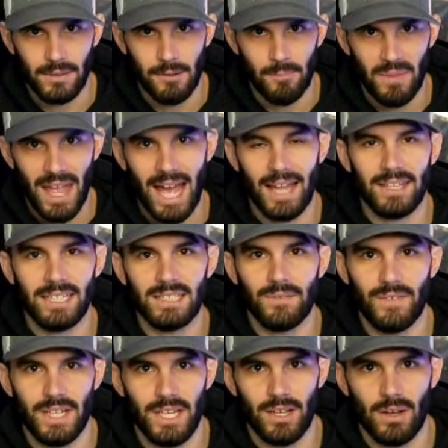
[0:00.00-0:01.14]
on these
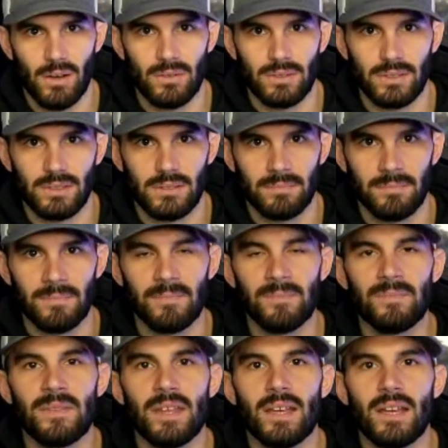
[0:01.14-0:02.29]
videos
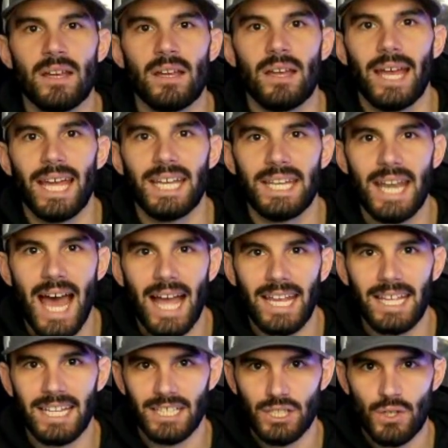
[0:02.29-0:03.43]
and not
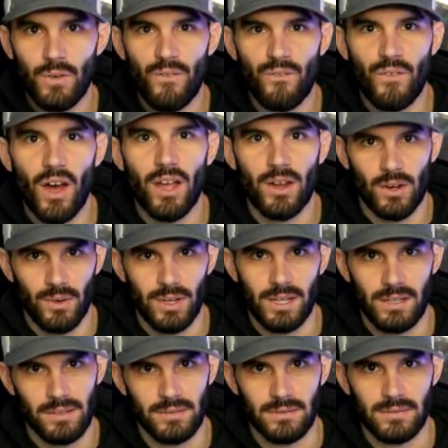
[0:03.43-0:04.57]
getting too
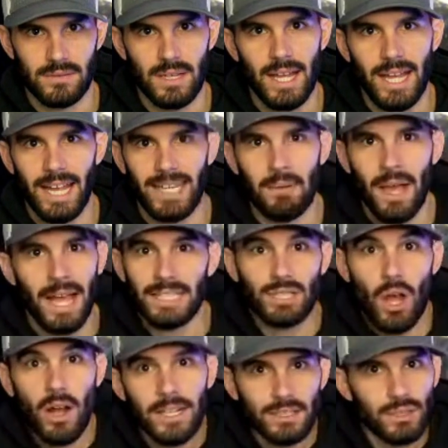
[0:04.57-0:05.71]
fiery and
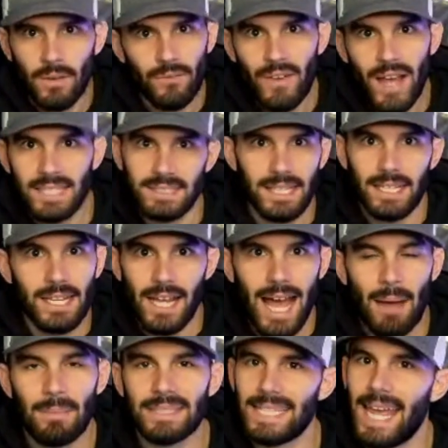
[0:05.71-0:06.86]
talking so fast. And
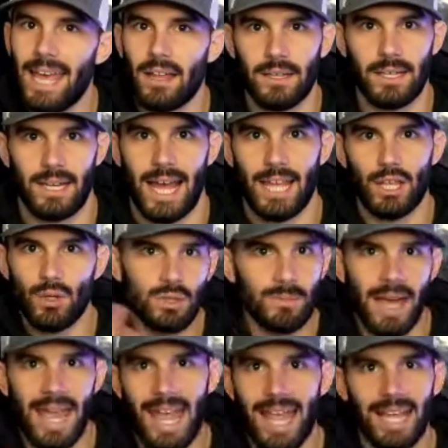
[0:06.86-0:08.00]
I'm Italian. I use my
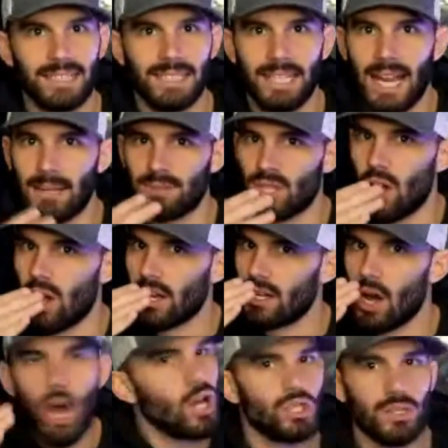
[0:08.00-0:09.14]
hands and I'm talking
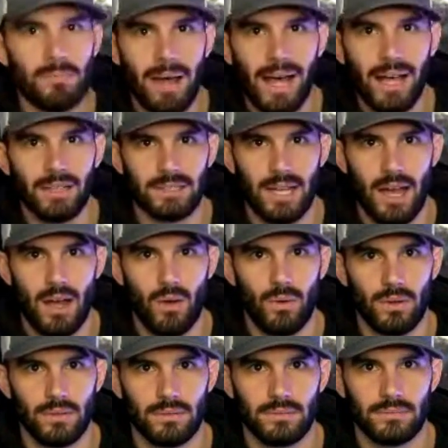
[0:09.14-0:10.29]
100 miles an hour.
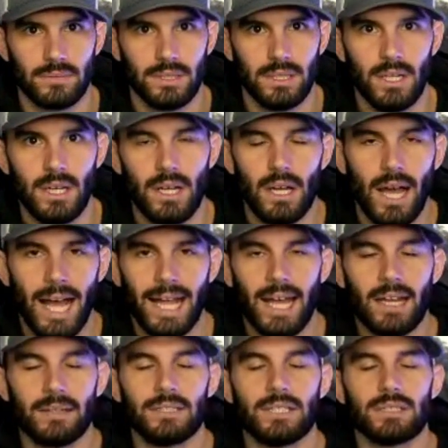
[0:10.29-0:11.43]
I
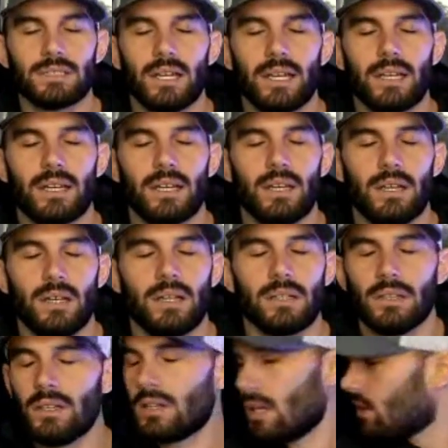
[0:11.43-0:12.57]
gotta just like
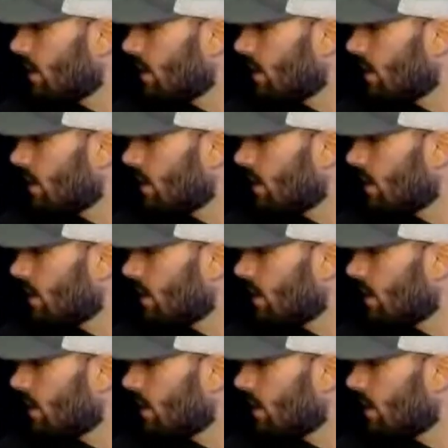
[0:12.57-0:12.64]
look